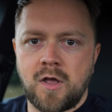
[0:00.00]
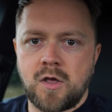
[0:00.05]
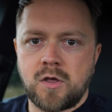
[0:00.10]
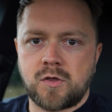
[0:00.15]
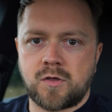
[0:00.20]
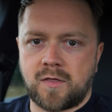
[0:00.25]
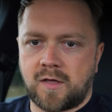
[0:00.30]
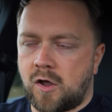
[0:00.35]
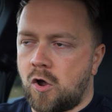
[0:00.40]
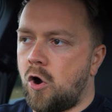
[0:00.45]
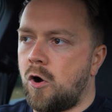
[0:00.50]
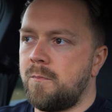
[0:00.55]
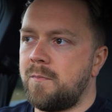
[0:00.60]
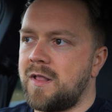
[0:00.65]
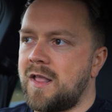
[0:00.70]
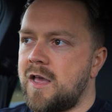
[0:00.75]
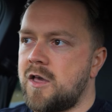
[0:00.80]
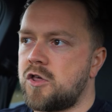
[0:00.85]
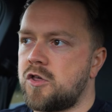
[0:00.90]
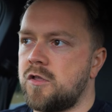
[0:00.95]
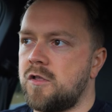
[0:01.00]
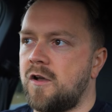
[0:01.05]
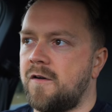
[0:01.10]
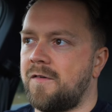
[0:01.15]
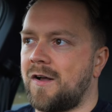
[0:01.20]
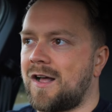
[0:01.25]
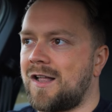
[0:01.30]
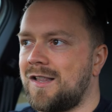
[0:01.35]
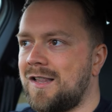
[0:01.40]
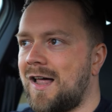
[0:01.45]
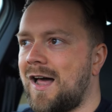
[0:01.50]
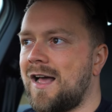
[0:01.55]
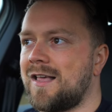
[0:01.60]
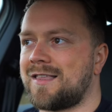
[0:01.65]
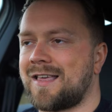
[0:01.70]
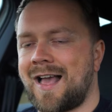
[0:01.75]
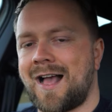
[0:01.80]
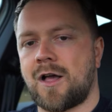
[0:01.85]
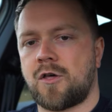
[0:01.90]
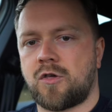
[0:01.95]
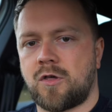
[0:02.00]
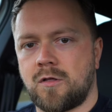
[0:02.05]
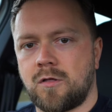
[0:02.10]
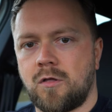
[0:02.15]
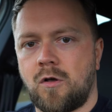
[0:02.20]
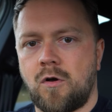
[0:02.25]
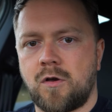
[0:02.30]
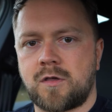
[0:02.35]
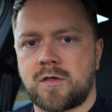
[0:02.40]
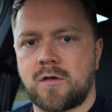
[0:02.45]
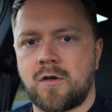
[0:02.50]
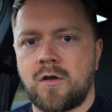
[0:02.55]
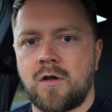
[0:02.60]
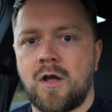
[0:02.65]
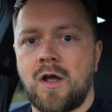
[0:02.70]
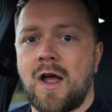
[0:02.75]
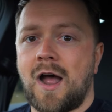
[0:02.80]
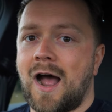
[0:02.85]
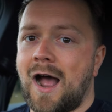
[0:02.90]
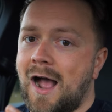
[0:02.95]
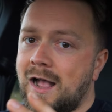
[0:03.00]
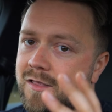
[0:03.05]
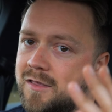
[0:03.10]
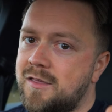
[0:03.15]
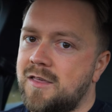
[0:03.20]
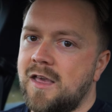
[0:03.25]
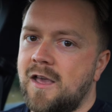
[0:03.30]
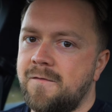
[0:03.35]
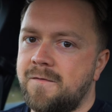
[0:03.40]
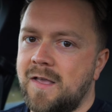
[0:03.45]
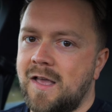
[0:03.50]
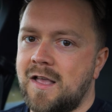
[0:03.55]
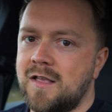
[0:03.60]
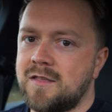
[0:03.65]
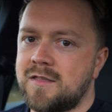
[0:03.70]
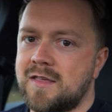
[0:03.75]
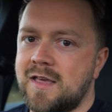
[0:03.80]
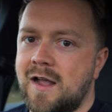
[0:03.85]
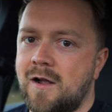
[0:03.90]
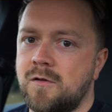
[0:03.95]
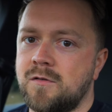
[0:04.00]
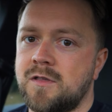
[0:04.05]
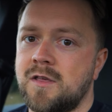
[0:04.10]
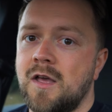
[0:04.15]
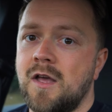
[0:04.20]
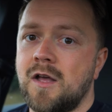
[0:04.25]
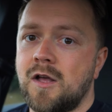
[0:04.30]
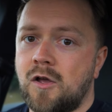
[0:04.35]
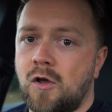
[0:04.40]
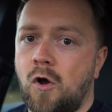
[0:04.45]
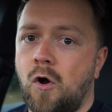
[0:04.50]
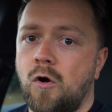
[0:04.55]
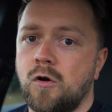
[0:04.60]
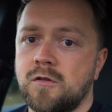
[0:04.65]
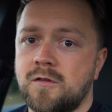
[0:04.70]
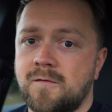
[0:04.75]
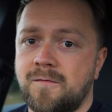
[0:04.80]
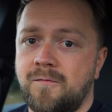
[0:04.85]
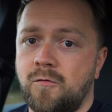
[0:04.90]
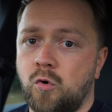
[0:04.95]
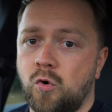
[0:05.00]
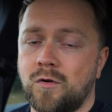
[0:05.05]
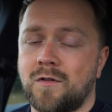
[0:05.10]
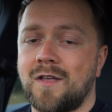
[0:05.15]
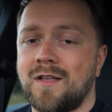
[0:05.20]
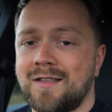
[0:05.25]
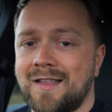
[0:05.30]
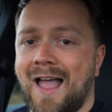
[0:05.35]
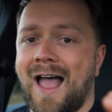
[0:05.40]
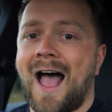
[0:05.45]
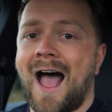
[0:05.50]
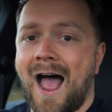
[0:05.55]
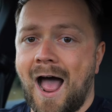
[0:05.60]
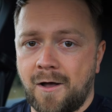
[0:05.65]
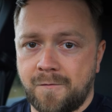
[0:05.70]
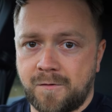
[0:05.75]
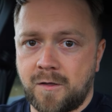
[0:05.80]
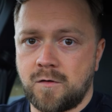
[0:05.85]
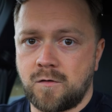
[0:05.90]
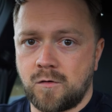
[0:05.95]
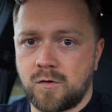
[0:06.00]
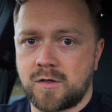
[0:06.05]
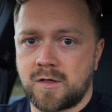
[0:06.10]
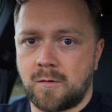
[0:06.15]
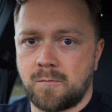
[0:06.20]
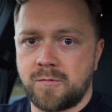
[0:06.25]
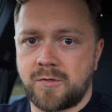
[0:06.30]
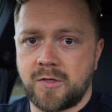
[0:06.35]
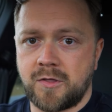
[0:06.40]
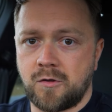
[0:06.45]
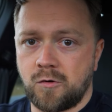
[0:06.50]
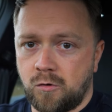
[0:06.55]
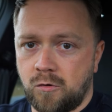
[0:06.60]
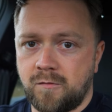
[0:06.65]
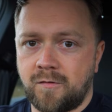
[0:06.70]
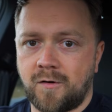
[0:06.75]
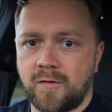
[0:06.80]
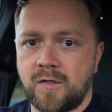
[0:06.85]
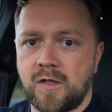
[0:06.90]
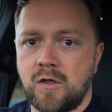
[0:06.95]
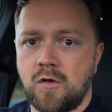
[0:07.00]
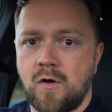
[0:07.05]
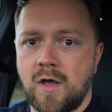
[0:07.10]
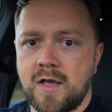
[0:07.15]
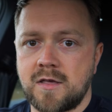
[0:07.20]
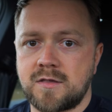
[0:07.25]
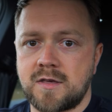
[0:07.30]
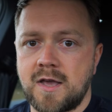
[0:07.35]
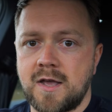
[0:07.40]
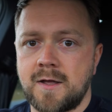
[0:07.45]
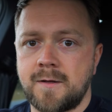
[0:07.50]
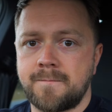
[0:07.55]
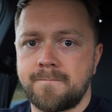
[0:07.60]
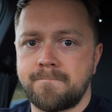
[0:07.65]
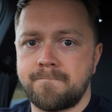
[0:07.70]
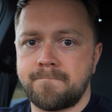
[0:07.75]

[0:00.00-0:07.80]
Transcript: So the combination of a class action lawsuit and safety concerns caused Ford to have to do something over in the USA.